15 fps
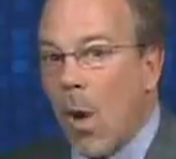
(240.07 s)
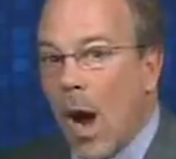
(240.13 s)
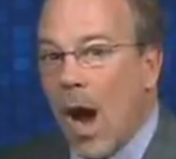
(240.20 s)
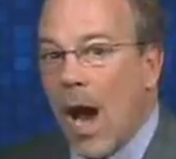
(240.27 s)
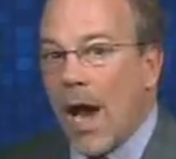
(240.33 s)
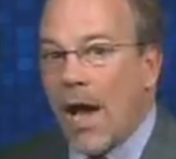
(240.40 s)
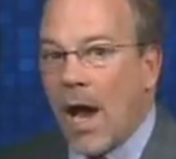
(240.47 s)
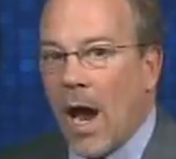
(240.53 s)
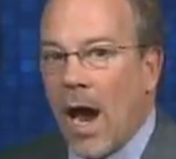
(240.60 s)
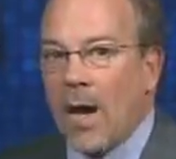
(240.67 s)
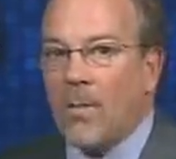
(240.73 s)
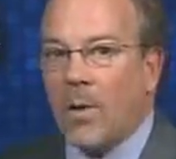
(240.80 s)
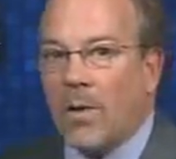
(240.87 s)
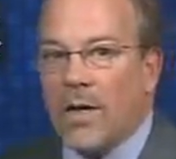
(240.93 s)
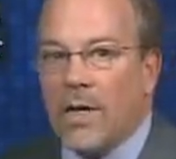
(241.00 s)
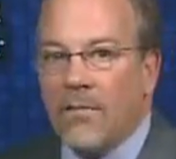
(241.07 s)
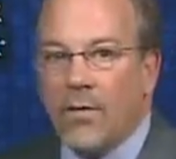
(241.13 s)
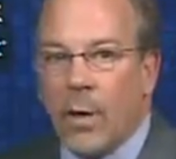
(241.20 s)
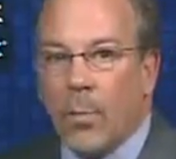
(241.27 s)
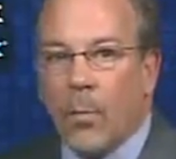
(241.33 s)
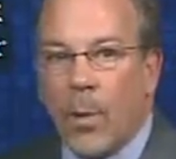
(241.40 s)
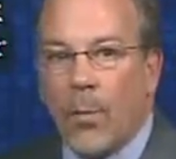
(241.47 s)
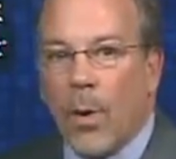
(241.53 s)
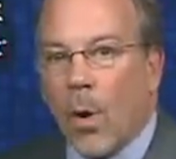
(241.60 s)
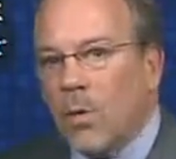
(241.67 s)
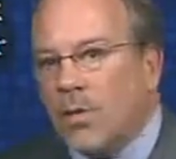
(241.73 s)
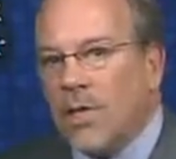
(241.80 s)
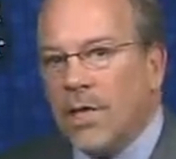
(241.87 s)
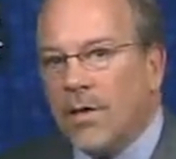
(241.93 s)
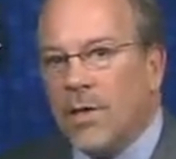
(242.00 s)
why I believe they're
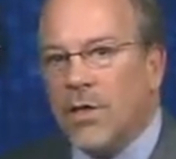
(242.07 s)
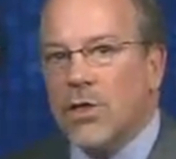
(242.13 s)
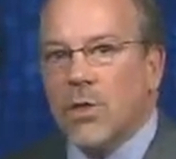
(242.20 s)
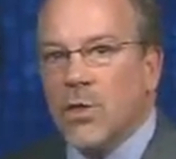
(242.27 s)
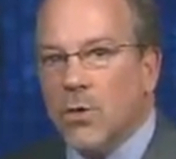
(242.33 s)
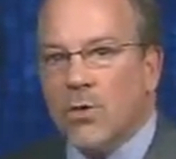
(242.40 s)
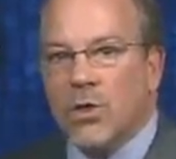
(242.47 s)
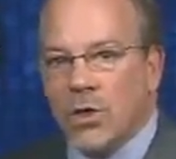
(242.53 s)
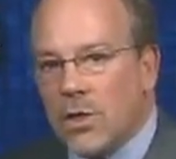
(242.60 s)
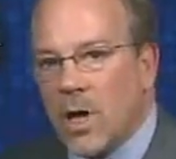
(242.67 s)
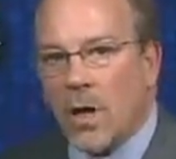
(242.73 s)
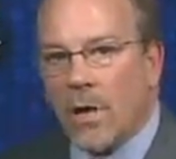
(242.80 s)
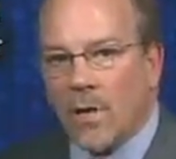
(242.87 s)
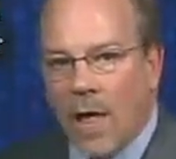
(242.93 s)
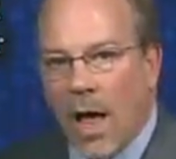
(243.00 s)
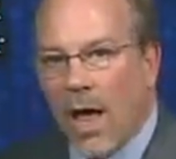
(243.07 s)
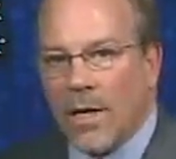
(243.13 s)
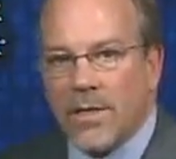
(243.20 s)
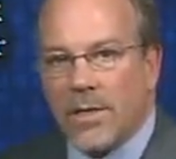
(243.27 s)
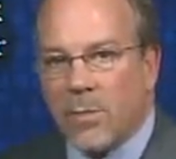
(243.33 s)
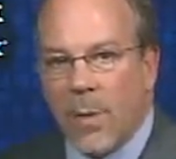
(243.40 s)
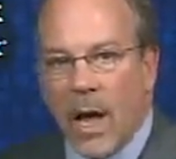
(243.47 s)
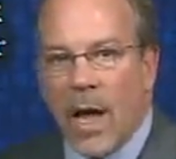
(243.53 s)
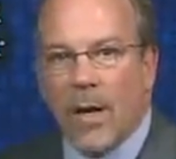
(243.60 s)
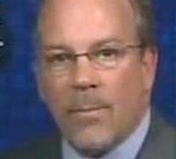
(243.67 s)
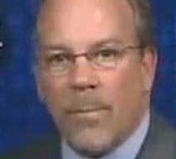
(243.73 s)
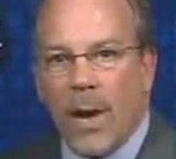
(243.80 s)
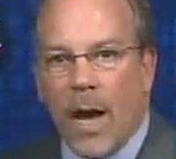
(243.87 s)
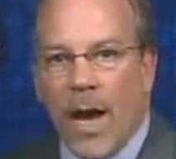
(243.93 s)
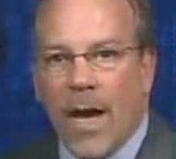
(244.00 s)
proposing this new sterilized
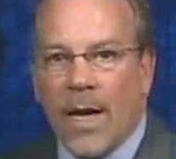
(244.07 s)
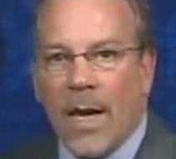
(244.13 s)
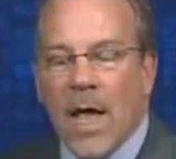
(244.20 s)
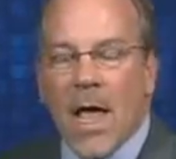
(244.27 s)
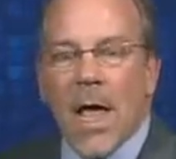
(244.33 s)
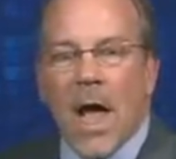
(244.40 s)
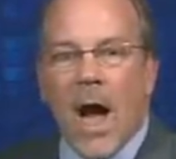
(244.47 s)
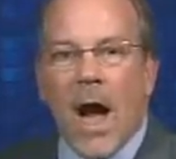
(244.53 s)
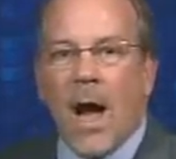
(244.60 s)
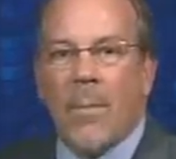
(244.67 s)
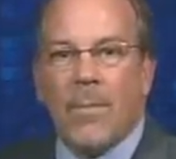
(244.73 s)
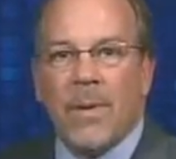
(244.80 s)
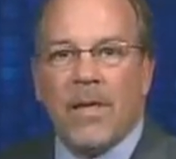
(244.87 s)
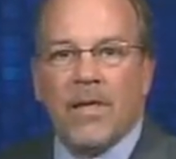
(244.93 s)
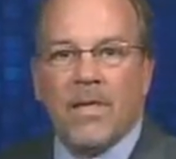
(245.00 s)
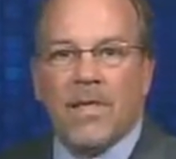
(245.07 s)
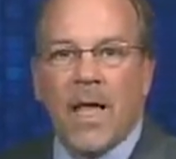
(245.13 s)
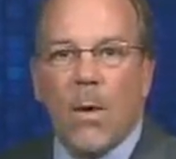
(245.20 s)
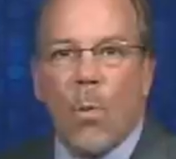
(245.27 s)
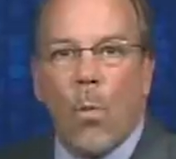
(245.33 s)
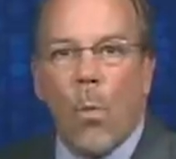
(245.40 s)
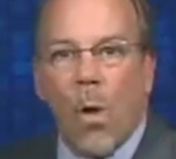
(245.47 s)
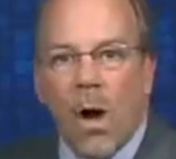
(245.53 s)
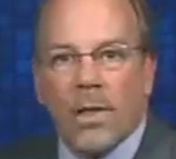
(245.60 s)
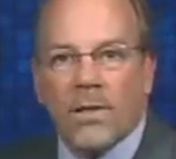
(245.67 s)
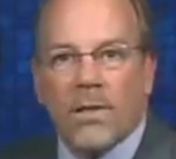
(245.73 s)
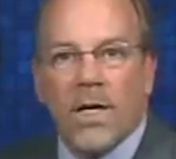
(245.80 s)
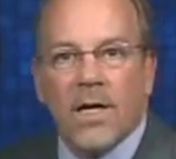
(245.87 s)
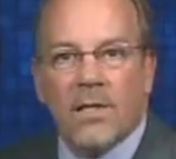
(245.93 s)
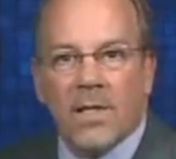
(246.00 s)
bond buying, because they
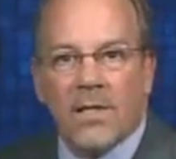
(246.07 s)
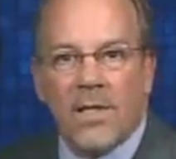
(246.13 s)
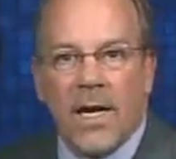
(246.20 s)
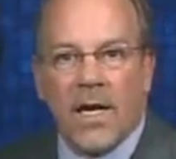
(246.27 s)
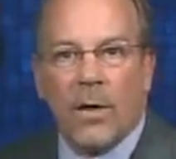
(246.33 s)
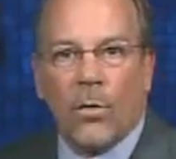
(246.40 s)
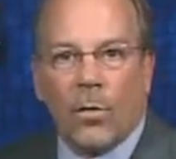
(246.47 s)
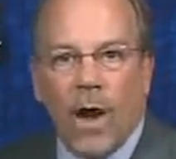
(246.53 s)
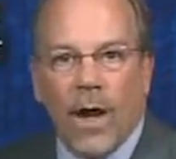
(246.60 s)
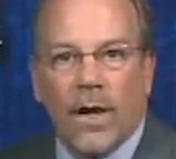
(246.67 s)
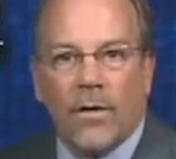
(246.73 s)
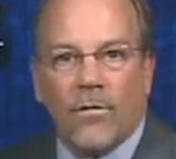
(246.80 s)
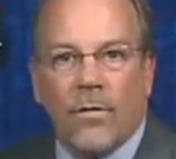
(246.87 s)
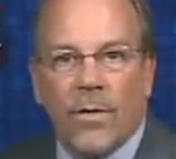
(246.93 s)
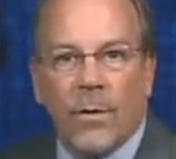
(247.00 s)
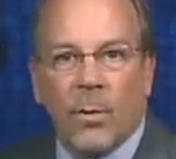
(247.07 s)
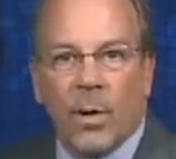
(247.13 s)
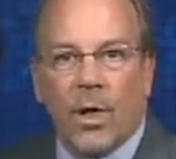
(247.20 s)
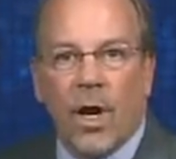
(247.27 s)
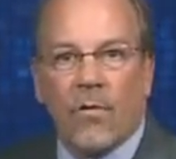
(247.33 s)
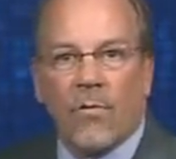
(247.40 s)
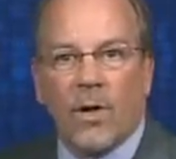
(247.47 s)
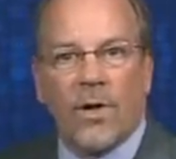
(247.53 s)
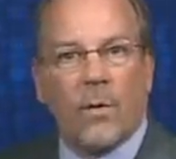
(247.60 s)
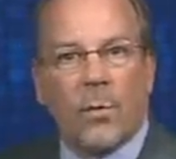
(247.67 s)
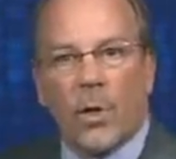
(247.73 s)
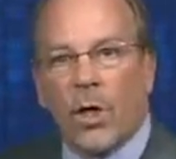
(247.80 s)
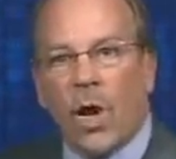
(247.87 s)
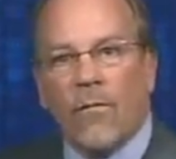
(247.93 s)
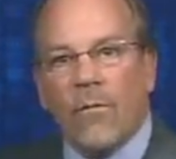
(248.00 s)
want to take credit for the recovery. The
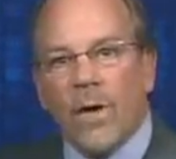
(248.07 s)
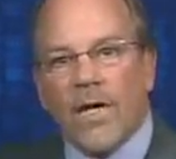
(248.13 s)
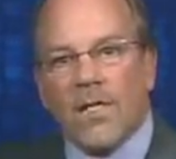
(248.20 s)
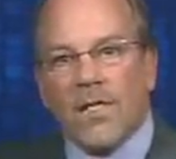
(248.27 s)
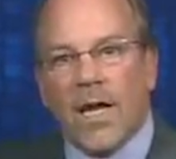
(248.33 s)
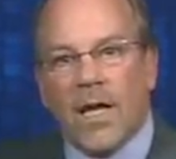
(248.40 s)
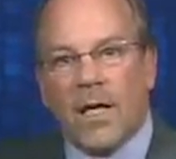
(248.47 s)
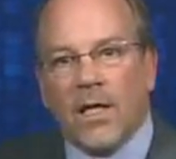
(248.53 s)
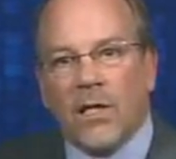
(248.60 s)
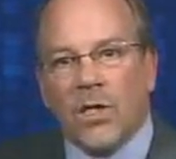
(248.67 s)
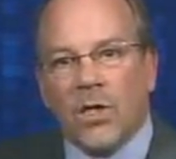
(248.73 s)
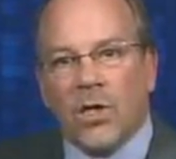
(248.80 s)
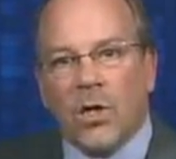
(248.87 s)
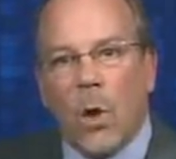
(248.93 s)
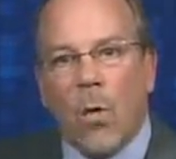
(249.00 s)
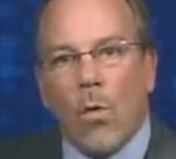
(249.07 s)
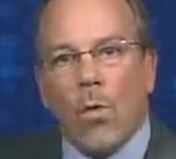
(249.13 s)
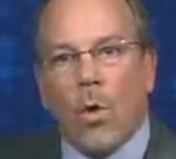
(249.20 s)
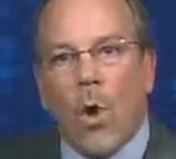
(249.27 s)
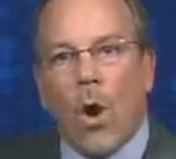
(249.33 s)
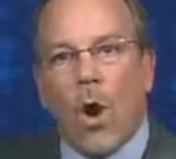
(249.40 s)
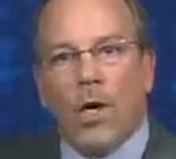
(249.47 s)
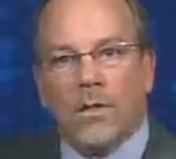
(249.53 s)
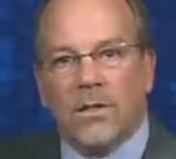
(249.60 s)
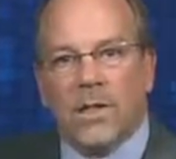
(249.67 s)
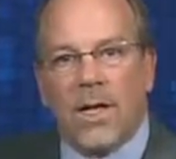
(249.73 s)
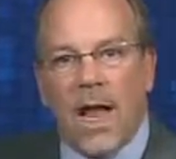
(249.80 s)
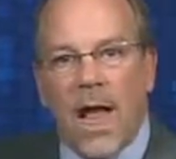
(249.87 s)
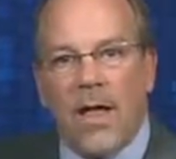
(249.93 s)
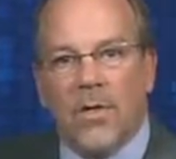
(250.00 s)
recovery has taken so long
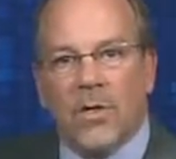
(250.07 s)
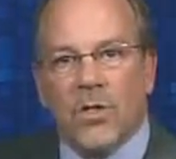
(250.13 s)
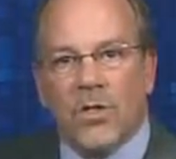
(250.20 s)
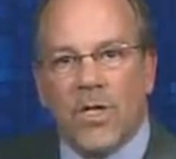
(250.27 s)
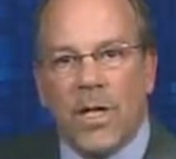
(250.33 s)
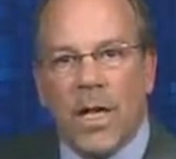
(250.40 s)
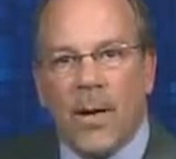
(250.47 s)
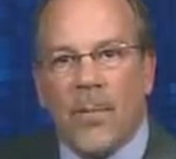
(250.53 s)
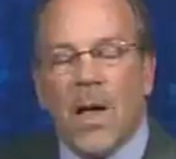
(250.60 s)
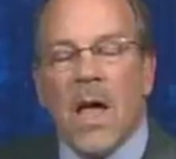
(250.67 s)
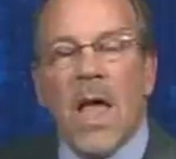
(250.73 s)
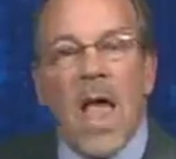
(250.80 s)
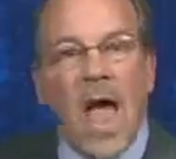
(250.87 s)
to gather steam,